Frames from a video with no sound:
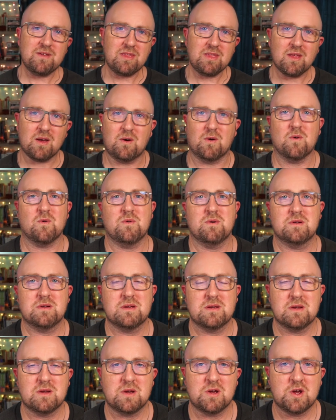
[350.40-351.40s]
though
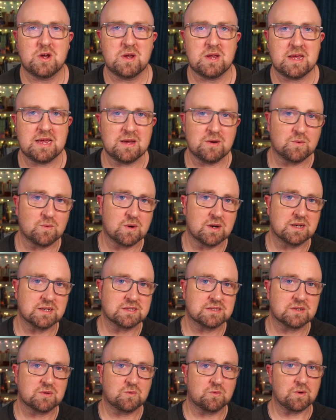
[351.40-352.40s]
it
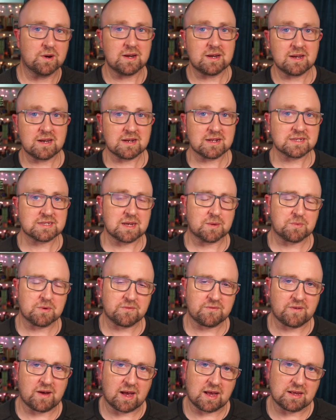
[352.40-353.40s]
was written in a separate
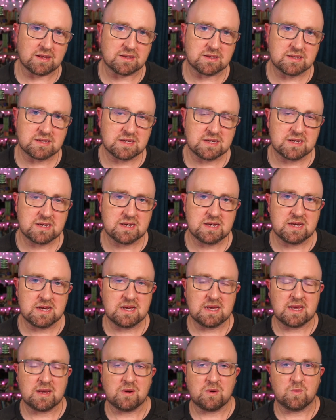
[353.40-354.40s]
file,
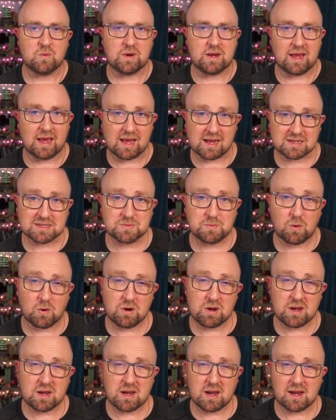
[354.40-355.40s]
we
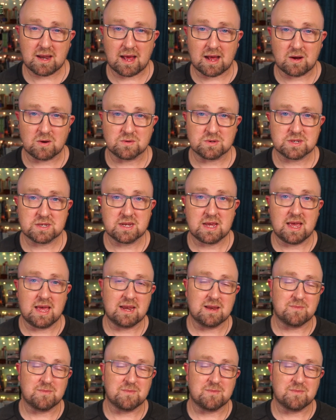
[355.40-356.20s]
exported it out and it